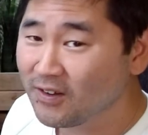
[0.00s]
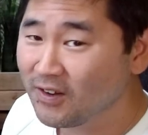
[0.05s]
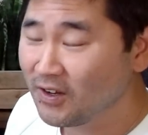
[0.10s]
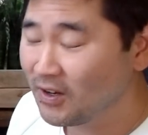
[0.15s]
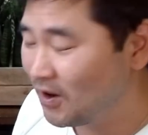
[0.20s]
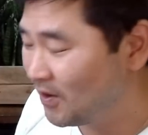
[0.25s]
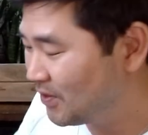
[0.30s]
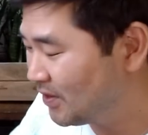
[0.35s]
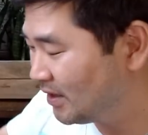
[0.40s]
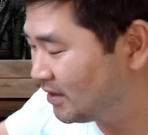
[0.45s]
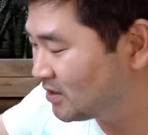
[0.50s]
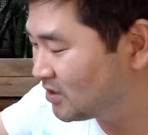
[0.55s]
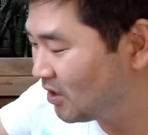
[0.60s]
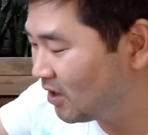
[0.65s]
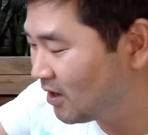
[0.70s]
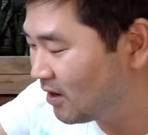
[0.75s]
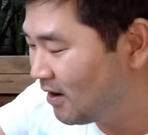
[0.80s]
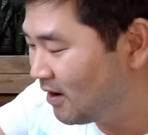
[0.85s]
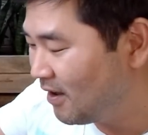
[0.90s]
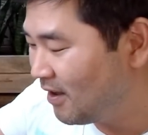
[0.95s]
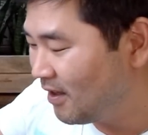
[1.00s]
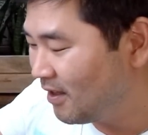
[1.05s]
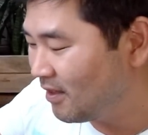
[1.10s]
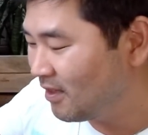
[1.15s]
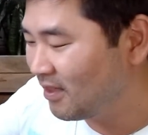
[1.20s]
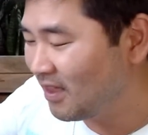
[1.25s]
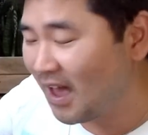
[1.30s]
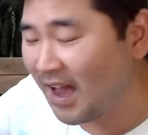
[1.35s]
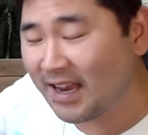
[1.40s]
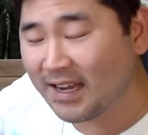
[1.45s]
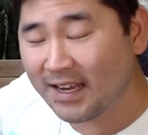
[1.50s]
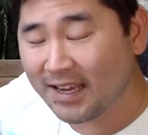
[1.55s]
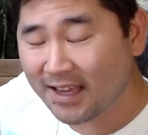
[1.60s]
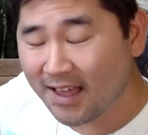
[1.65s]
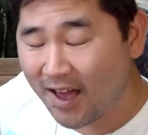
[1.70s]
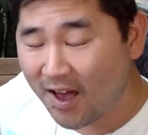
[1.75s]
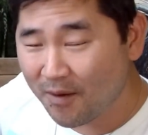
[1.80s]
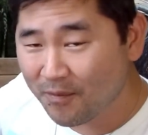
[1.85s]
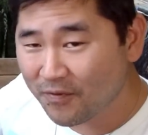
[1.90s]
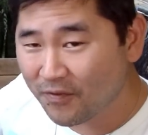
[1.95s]
You know, things are lining
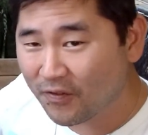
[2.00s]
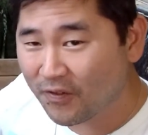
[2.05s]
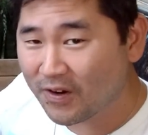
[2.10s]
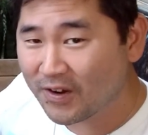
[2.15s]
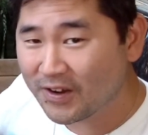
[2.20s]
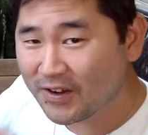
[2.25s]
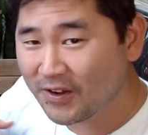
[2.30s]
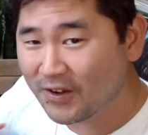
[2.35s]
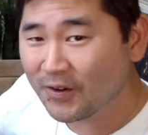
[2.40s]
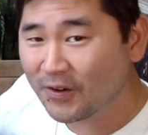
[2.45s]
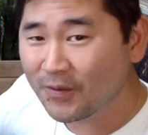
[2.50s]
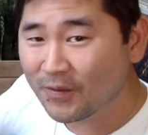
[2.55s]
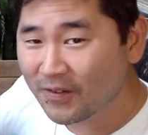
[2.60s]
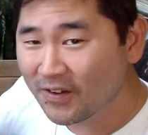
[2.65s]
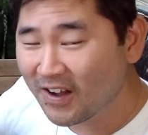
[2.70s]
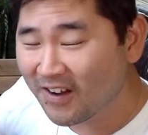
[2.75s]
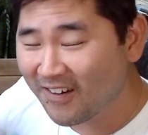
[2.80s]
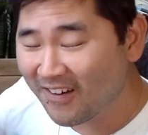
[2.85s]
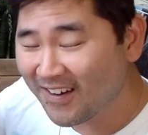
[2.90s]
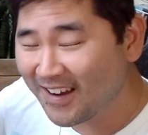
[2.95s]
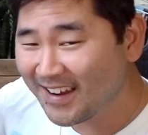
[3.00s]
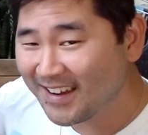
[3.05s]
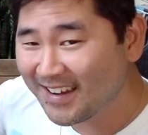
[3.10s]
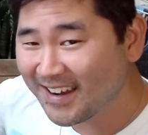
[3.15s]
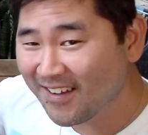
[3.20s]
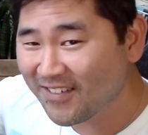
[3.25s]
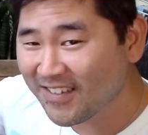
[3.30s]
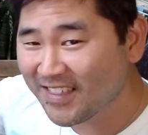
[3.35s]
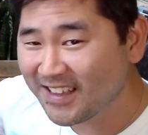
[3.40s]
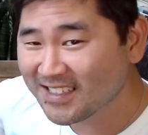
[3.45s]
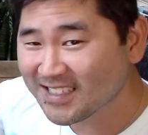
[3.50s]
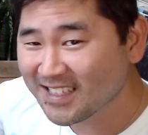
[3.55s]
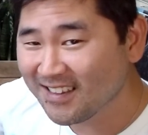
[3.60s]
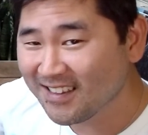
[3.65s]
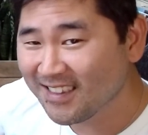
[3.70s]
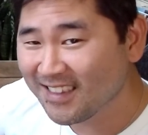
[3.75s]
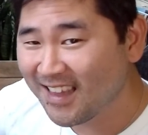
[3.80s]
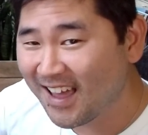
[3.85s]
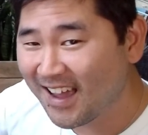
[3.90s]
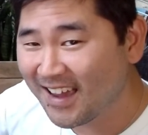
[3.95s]
up for you, all right? Everything's
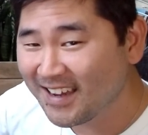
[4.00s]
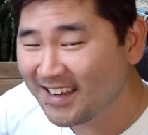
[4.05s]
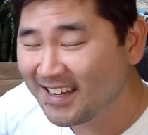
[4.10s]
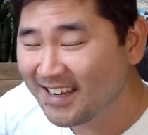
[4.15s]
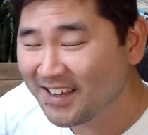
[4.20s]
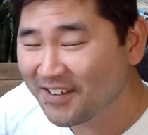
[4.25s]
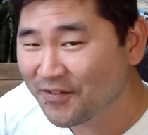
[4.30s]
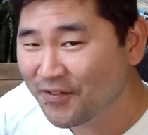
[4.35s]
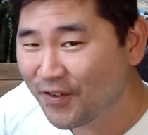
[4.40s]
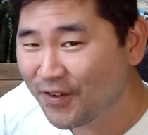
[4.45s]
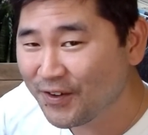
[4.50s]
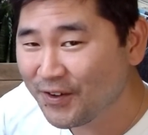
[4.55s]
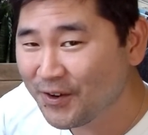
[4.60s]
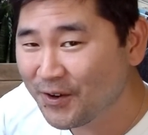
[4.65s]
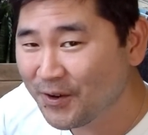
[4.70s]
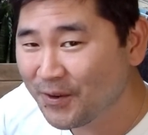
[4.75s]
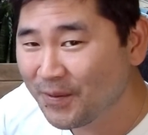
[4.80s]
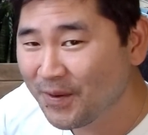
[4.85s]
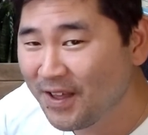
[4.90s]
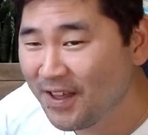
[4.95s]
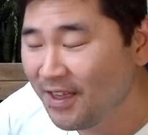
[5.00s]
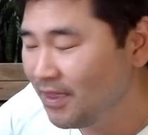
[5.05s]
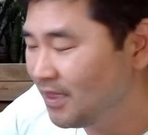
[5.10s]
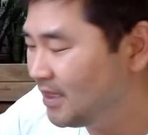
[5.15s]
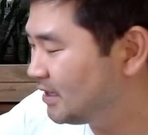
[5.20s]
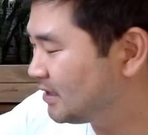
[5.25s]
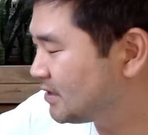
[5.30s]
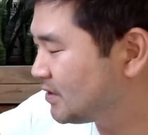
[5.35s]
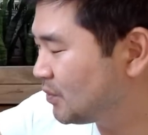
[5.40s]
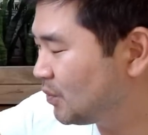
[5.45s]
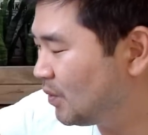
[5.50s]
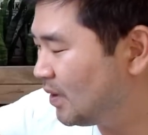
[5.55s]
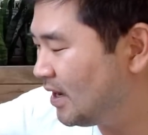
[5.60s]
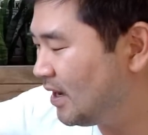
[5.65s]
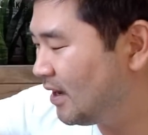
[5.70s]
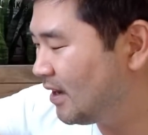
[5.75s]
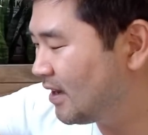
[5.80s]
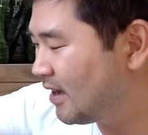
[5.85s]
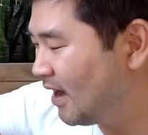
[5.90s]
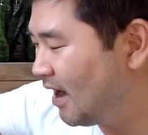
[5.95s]
aligning for you this
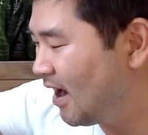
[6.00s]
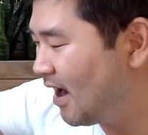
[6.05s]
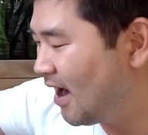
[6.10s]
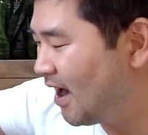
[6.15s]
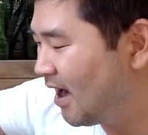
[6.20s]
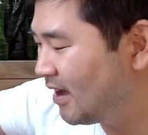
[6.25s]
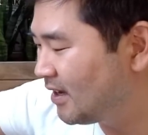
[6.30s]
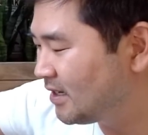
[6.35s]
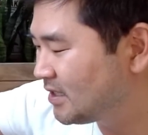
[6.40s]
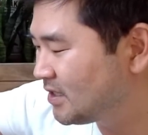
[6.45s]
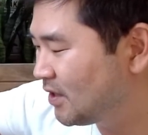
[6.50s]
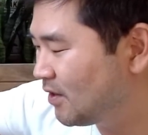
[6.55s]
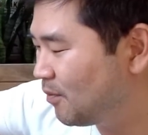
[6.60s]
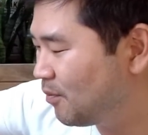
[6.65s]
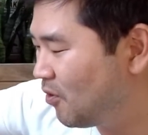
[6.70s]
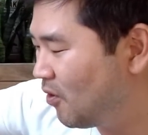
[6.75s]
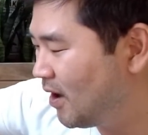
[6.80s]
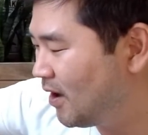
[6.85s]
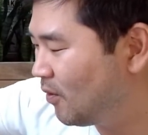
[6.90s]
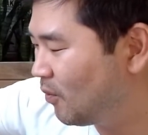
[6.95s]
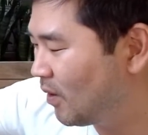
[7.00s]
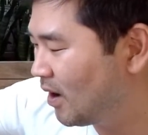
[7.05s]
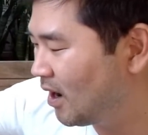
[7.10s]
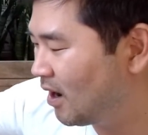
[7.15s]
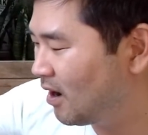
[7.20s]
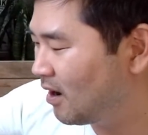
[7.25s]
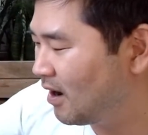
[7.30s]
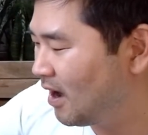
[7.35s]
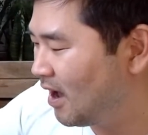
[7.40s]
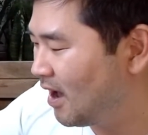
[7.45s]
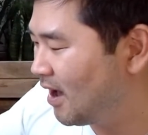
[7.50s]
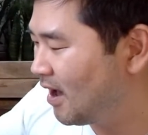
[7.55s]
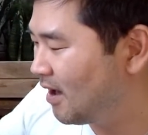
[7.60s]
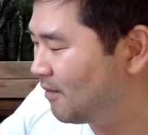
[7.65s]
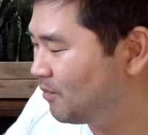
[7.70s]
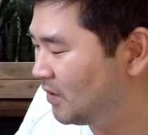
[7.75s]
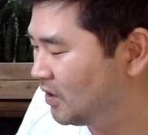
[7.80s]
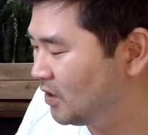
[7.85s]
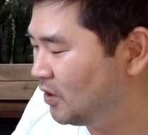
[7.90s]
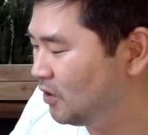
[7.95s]
week, to the point where
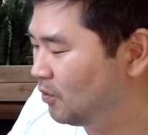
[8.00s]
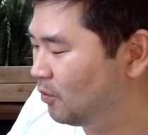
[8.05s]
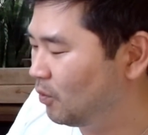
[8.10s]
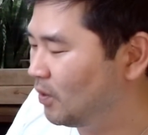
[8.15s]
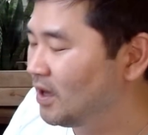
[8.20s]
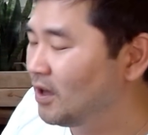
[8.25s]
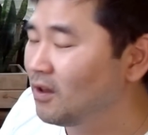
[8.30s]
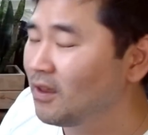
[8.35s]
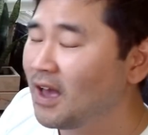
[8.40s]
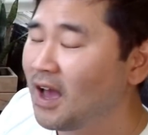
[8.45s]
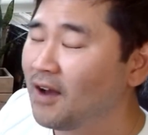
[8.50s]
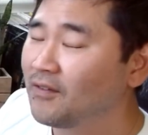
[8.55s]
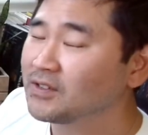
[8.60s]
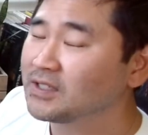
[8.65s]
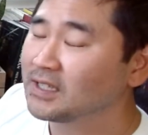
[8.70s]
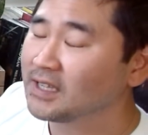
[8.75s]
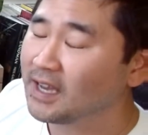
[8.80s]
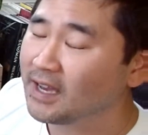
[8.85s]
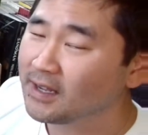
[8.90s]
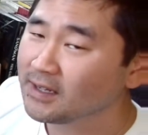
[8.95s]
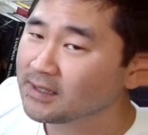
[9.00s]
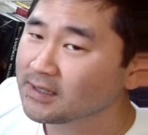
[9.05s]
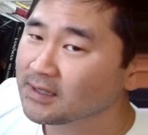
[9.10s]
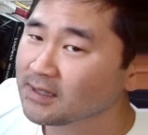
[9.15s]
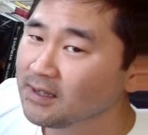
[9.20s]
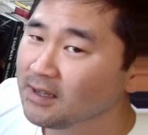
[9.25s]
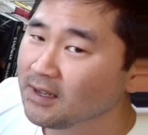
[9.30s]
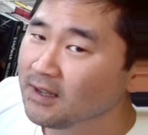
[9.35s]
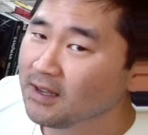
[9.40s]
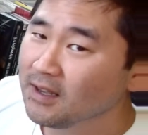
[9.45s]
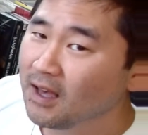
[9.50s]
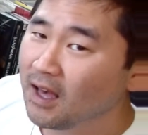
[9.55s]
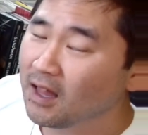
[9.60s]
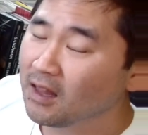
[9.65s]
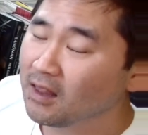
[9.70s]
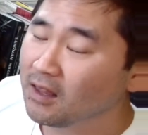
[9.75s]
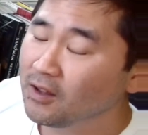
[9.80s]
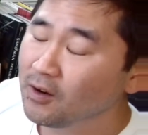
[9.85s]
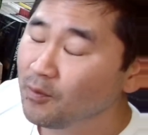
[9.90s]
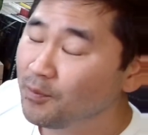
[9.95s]
you will have to get a
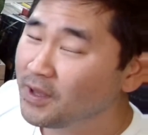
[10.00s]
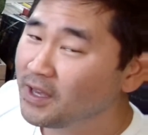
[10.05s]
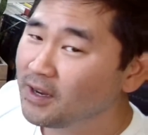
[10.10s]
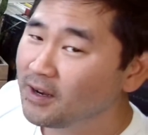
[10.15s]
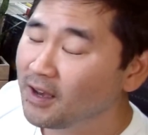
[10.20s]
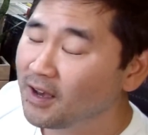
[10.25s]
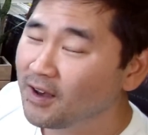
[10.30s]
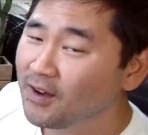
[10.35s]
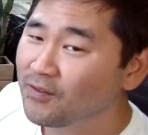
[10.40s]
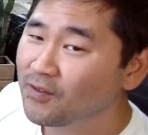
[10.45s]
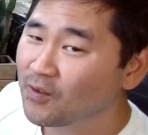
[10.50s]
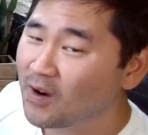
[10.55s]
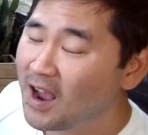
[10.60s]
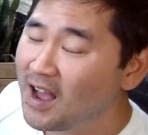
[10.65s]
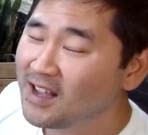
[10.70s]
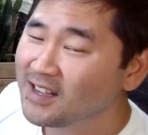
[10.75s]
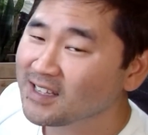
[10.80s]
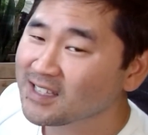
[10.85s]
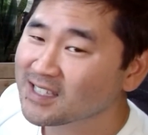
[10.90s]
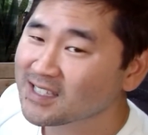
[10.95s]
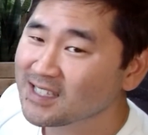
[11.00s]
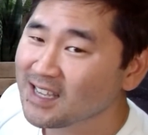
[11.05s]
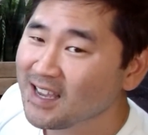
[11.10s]
little bit of rest.